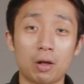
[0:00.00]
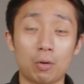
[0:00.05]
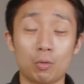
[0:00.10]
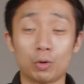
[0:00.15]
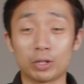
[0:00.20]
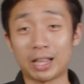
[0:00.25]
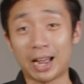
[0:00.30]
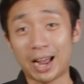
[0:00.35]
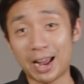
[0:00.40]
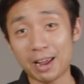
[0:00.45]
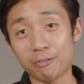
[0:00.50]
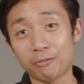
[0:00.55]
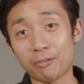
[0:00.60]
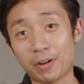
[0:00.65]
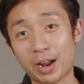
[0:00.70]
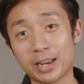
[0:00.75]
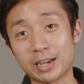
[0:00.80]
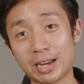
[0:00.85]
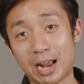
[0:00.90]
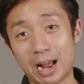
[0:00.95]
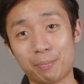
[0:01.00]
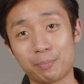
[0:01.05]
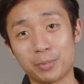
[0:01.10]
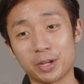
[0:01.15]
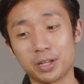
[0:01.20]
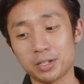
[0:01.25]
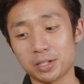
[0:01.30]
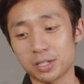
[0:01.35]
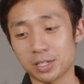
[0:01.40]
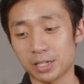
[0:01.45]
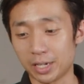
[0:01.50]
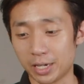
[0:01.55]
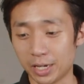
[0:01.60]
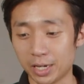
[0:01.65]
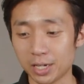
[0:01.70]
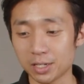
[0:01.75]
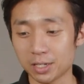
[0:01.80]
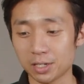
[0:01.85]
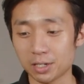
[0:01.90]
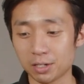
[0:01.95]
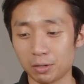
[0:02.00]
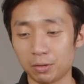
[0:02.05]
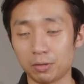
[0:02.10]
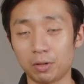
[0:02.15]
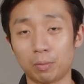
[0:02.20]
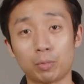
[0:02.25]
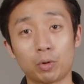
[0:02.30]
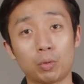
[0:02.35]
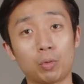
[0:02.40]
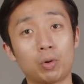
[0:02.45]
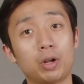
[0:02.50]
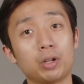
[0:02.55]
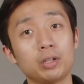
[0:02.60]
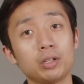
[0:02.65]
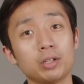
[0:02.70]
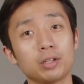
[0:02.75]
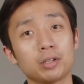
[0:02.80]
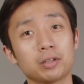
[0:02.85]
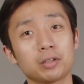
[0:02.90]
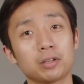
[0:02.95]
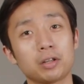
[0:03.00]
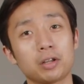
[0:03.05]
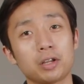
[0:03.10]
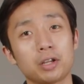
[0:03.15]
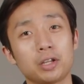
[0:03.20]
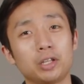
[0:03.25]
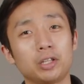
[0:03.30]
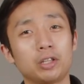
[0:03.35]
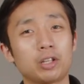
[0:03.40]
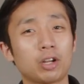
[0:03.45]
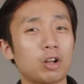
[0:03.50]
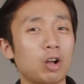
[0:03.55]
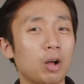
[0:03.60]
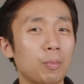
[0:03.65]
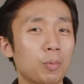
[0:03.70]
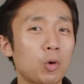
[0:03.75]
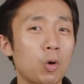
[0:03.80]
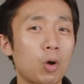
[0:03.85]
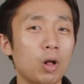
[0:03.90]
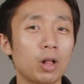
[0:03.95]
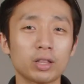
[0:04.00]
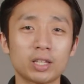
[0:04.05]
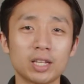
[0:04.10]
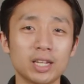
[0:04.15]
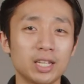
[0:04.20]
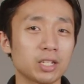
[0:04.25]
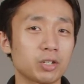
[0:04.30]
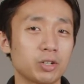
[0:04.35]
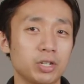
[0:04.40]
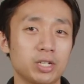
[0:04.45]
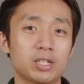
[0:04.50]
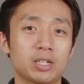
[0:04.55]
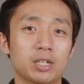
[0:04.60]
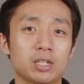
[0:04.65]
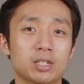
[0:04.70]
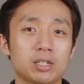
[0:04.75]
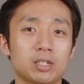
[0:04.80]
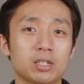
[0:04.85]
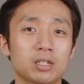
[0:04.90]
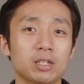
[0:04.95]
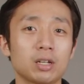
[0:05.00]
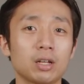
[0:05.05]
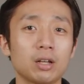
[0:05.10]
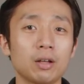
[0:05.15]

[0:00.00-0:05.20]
what I find happens is, number one, the cup quality increases.